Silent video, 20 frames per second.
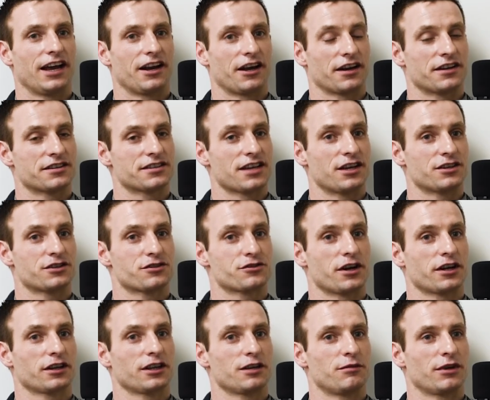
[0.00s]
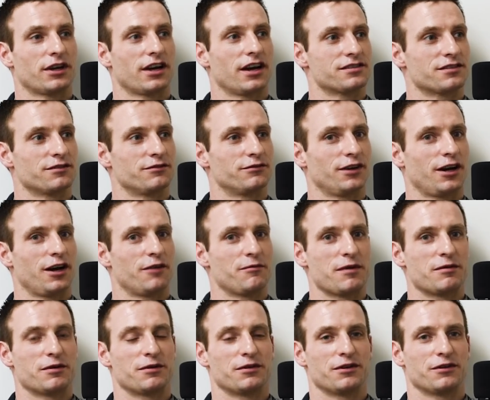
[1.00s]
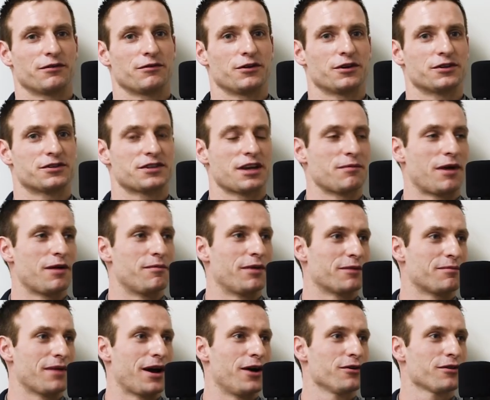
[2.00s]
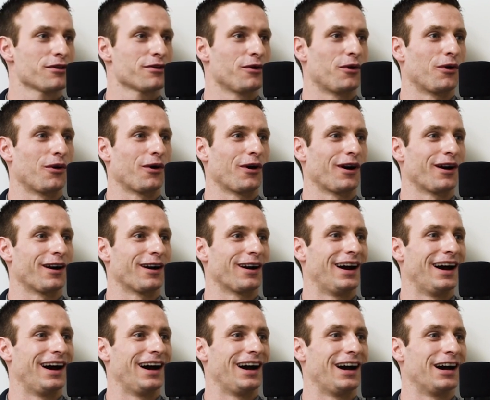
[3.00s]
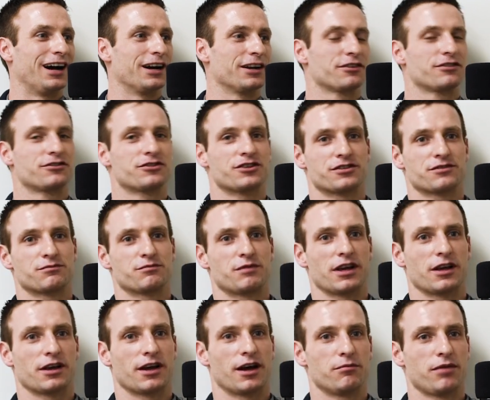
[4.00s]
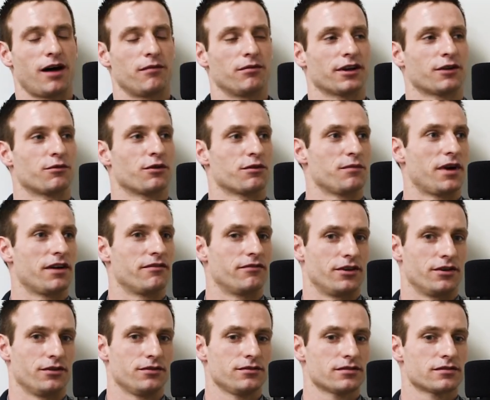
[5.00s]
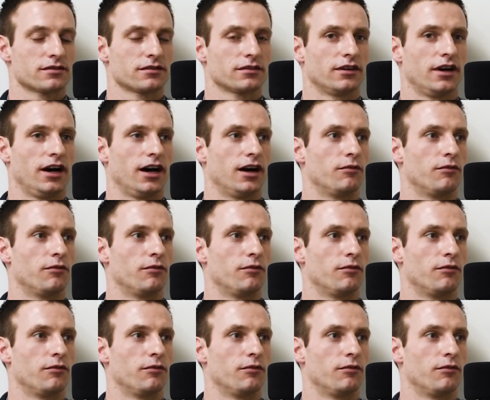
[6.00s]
and I'm going to say strictly because of uh, maybe you, you, could say my big mouth or uh, yeah. just being uh, public with my views.